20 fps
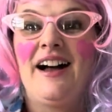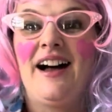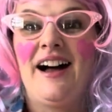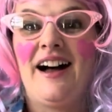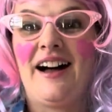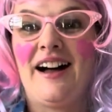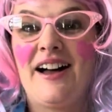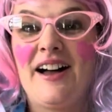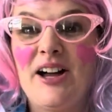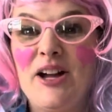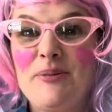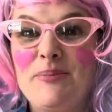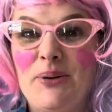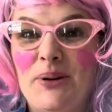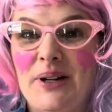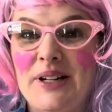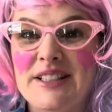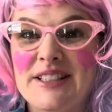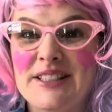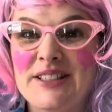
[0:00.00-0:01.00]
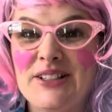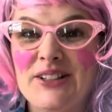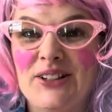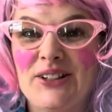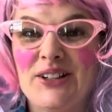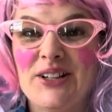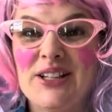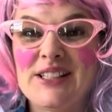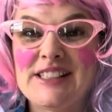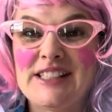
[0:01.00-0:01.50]
Hi, boys and
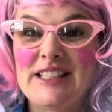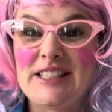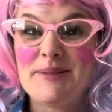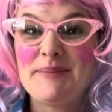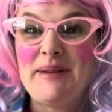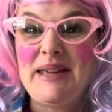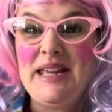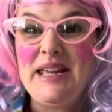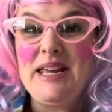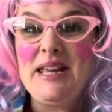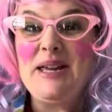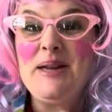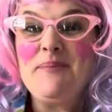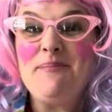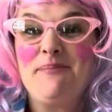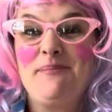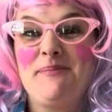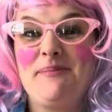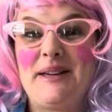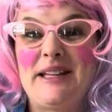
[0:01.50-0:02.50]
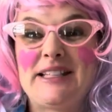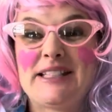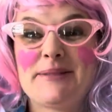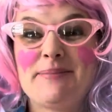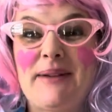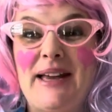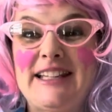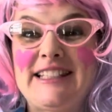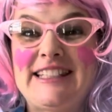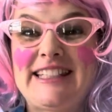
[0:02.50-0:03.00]
girls. It's me, Miss
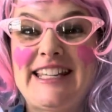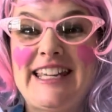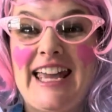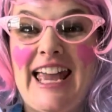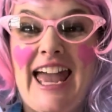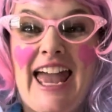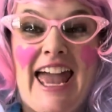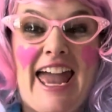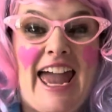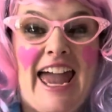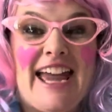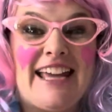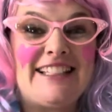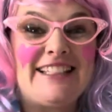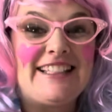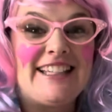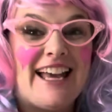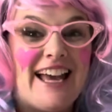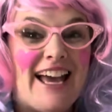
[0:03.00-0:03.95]
Messy, and